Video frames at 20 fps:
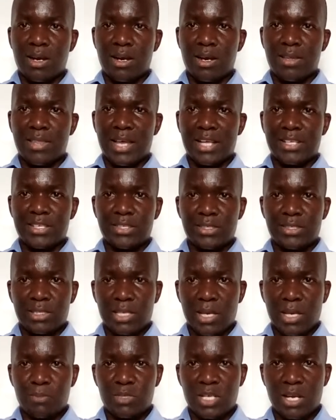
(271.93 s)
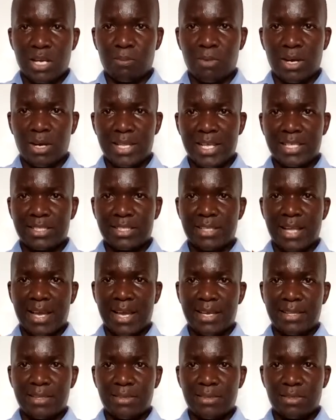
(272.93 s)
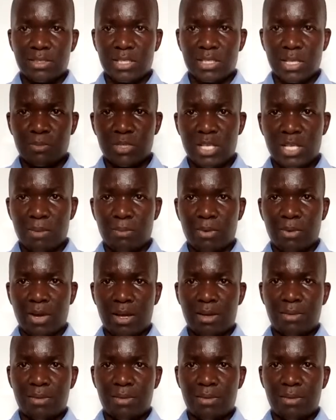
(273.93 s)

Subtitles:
That is September, that's 9. September.